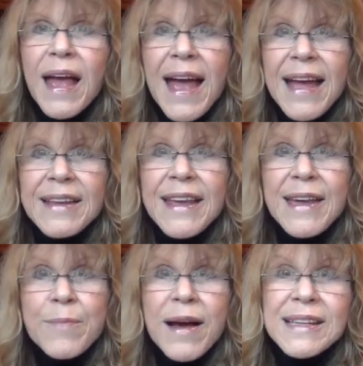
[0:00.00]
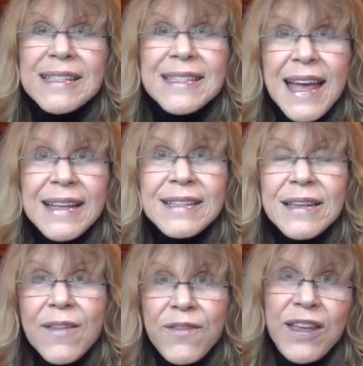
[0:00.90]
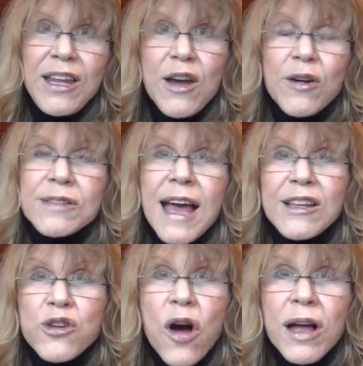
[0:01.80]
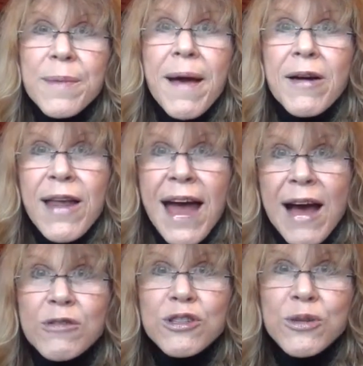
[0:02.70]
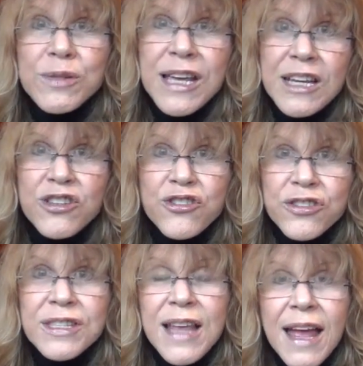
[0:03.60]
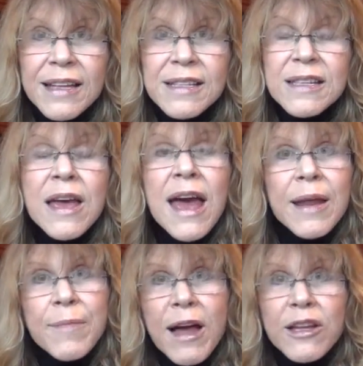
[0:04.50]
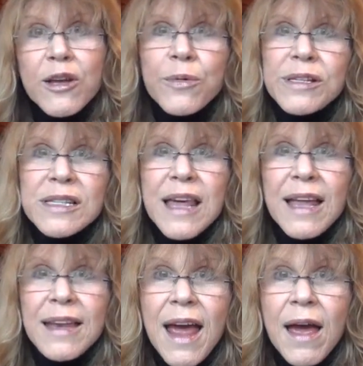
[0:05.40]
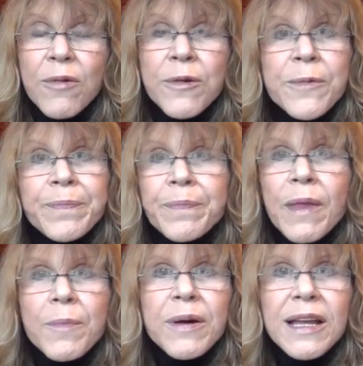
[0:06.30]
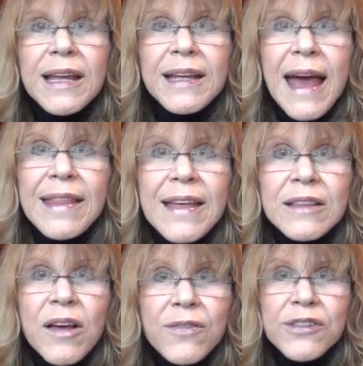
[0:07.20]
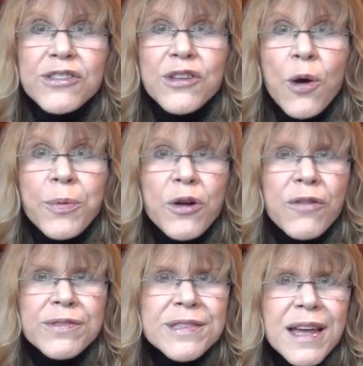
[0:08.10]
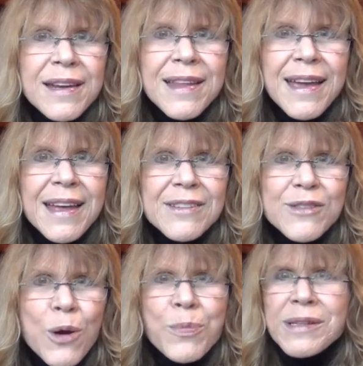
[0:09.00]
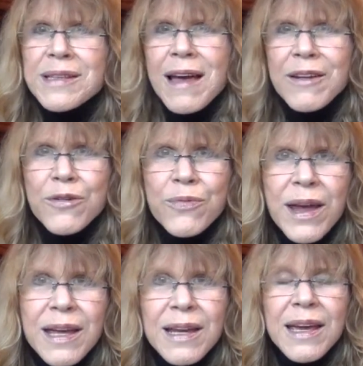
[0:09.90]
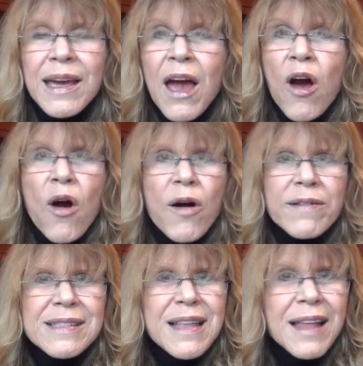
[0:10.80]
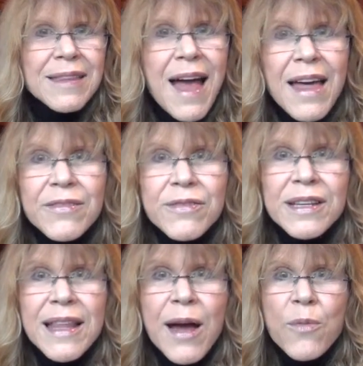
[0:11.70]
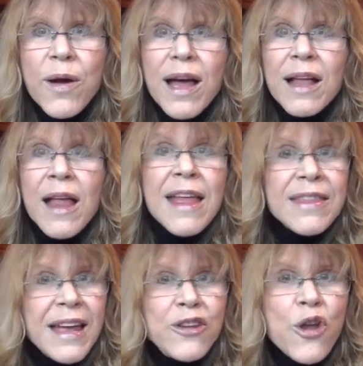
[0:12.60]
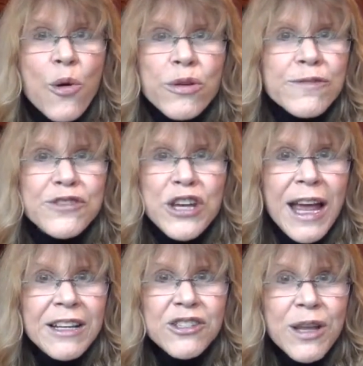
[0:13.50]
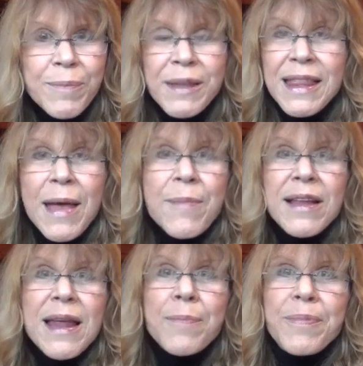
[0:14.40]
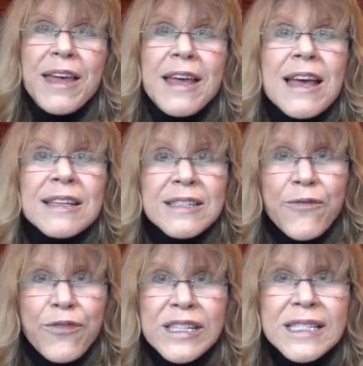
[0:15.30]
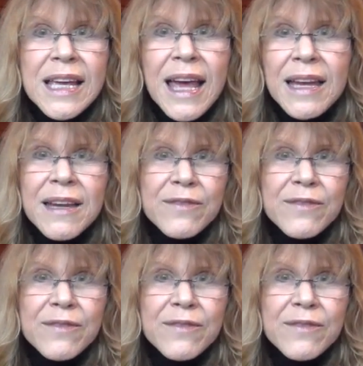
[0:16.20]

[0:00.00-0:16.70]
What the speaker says: and in my scent videos, I talk about how to test your scents. I'm not going to go into that now. And they love your soap, and all of a sudden they get a soap and it's kind of grainy, or it's not lathering that well. They know you've changed something. They might not be sophisticated